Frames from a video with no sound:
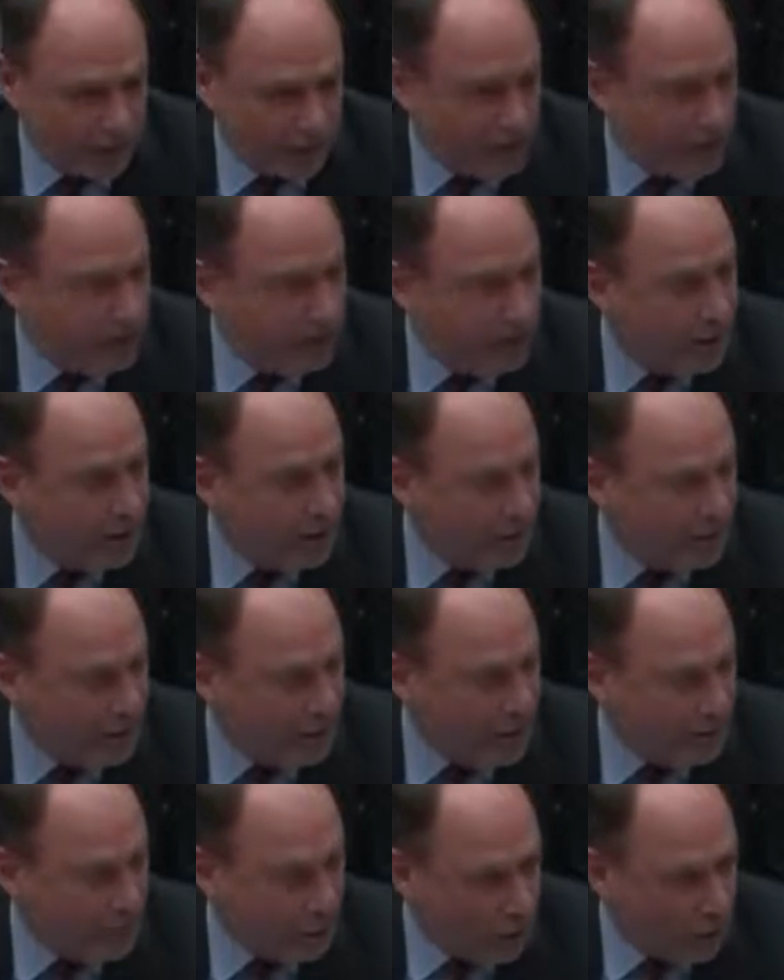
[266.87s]
And
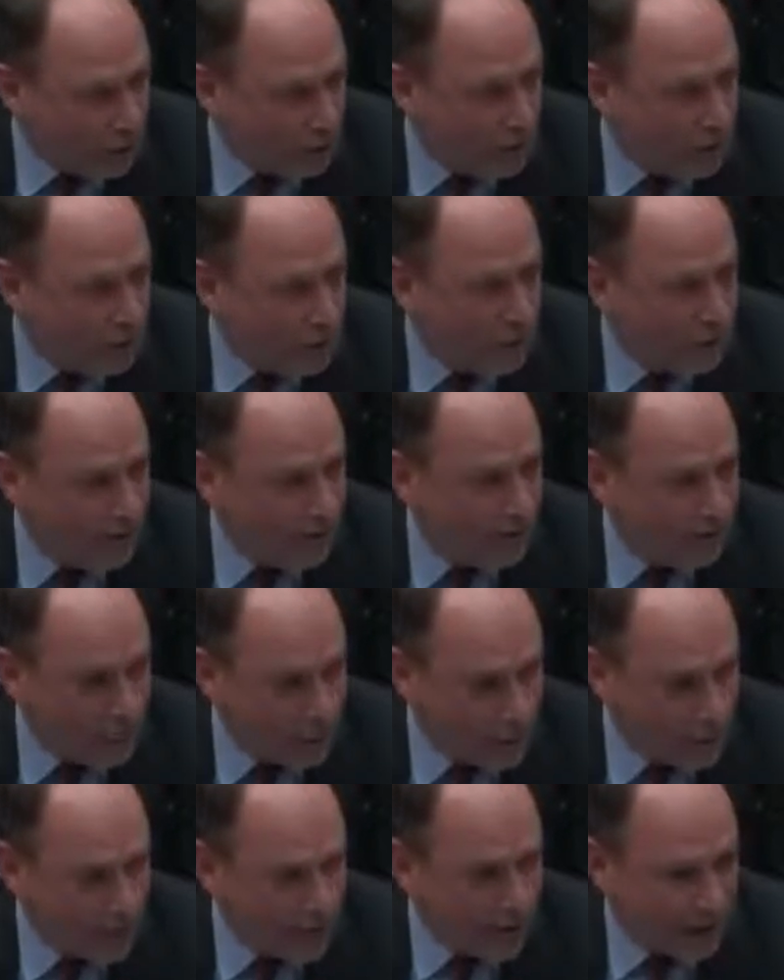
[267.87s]
these are
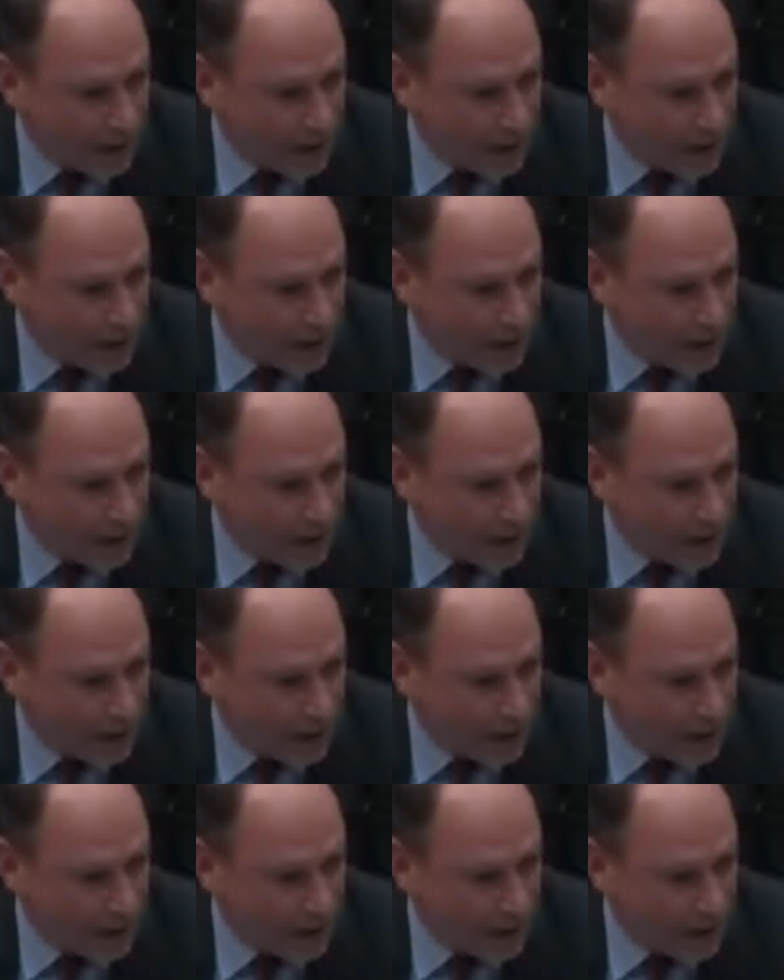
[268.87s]
very